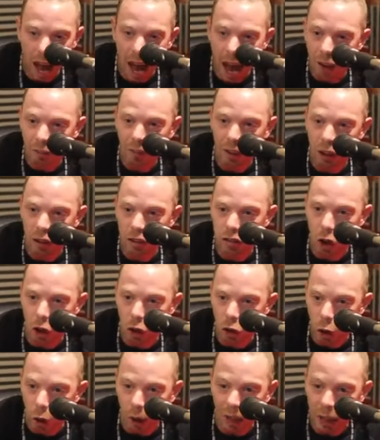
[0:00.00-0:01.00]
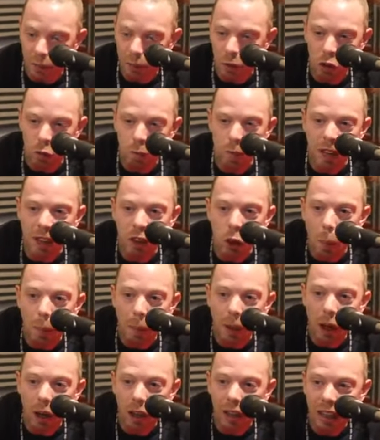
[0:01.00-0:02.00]
areas that not even
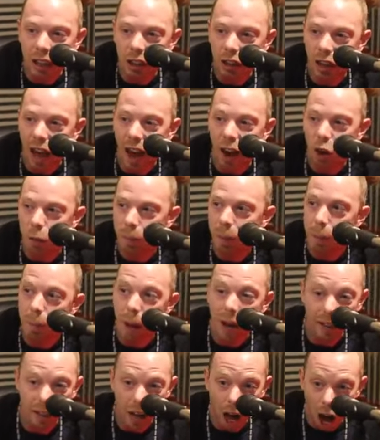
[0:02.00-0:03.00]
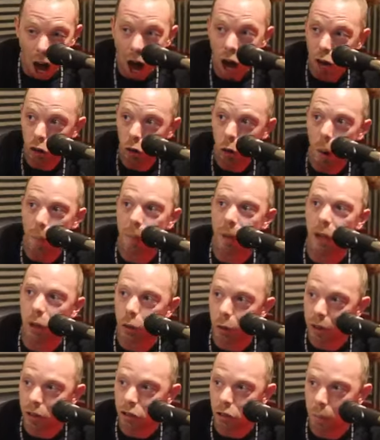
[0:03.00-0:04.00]
predominantly Caribbean. Now, I grew up
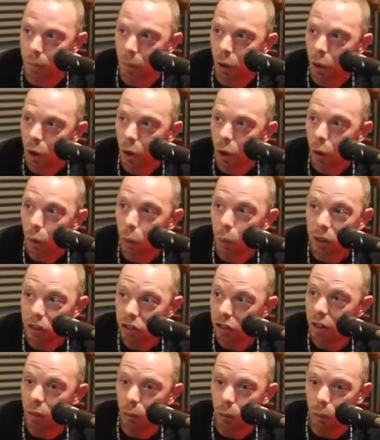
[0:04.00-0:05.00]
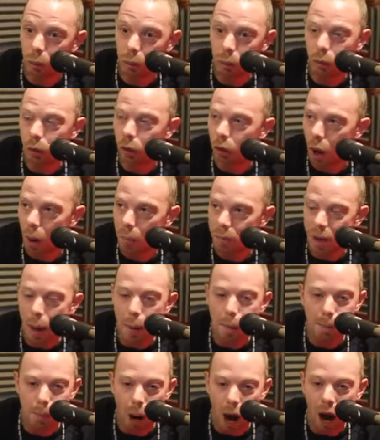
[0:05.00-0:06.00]
in Lewisham, which is, you know what I'm
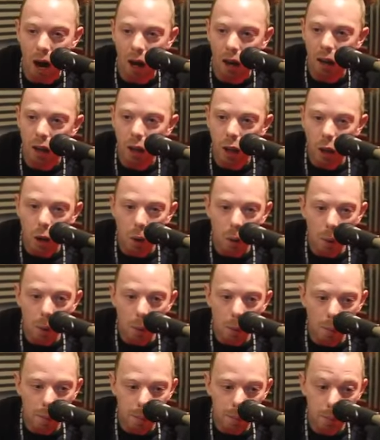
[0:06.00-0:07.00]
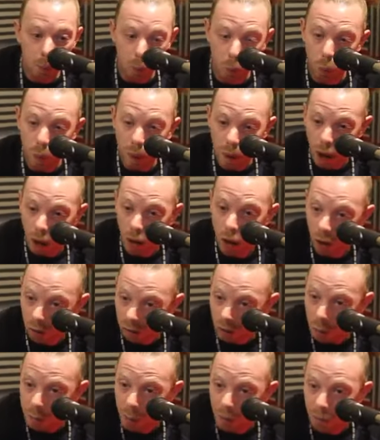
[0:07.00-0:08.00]
saying? But a
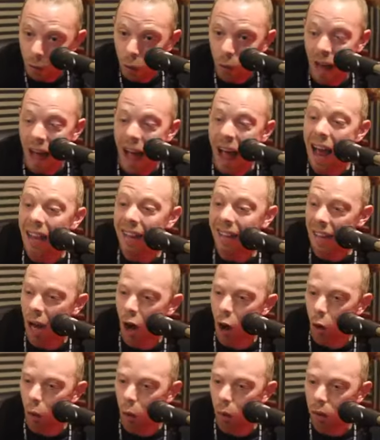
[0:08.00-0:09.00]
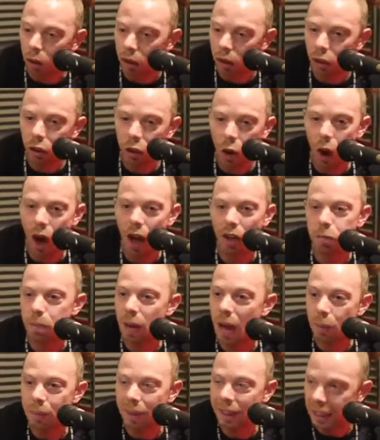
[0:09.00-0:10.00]
long time before that and now, you know,
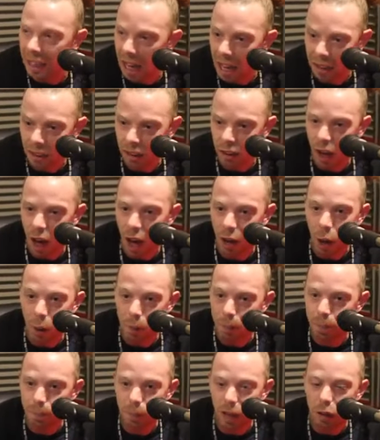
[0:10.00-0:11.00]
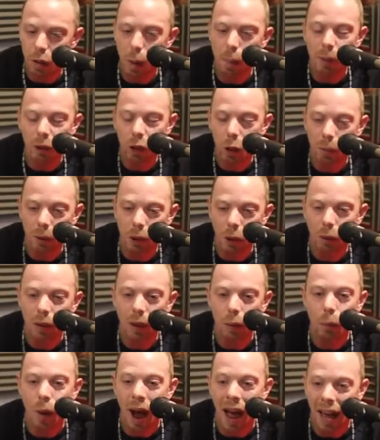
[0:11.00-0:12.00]
I'm in Kent and it's a
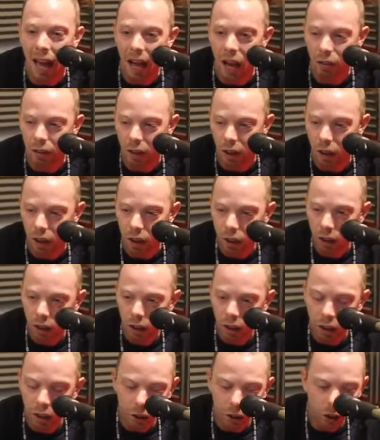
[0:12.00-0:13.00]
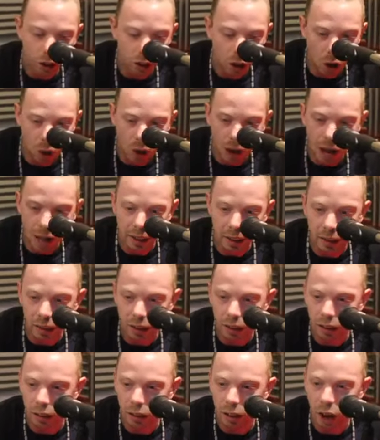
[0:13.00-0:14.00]
predominantly white area, you know?
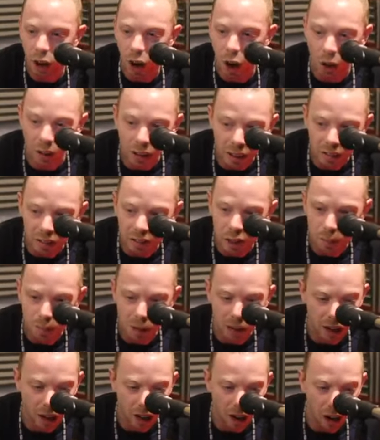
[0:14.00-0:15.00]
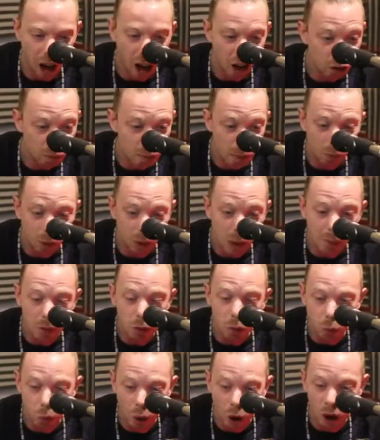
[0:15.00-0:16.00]
And honestly, brother, I remember when I
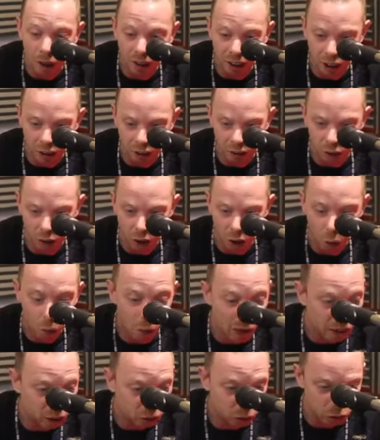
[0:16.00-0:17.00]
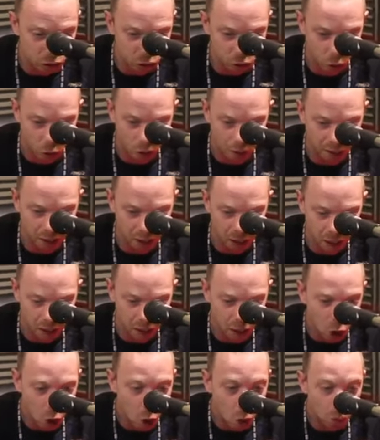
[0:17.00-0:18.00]
was working, one little story,
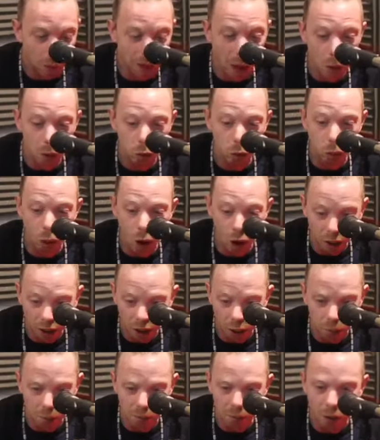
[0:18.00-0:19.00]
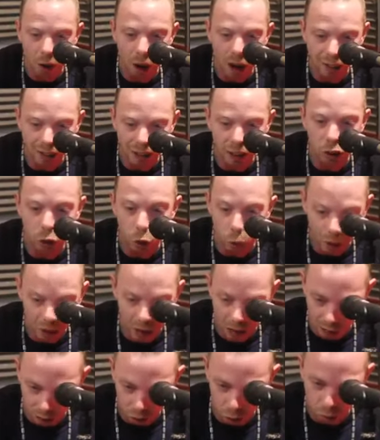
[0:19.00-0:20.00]
yeah? When I was working before I did
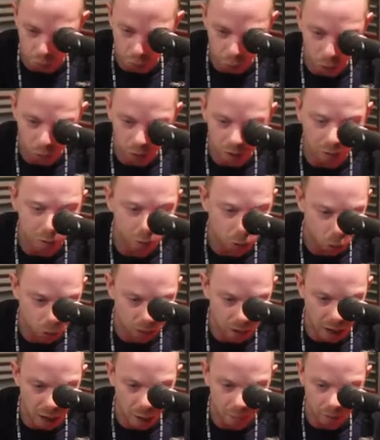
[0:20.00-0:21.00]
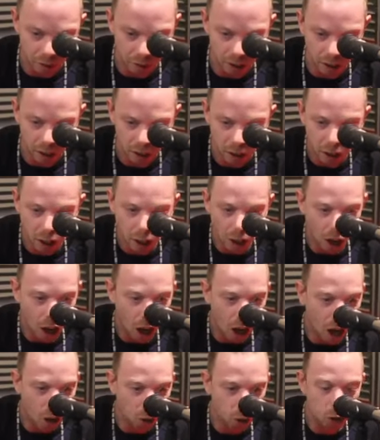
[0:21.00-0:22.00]
quit and do music full time, yeah?
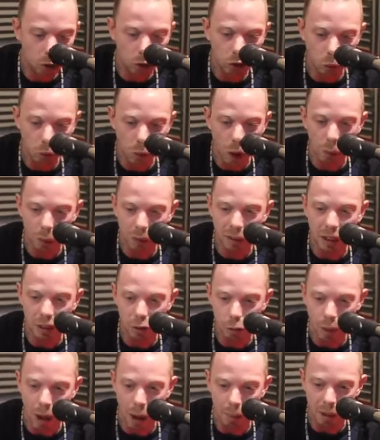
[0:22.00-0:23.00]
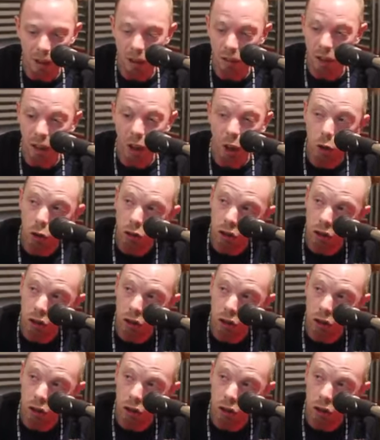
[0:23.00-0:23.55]
I used to work with these white brothers and I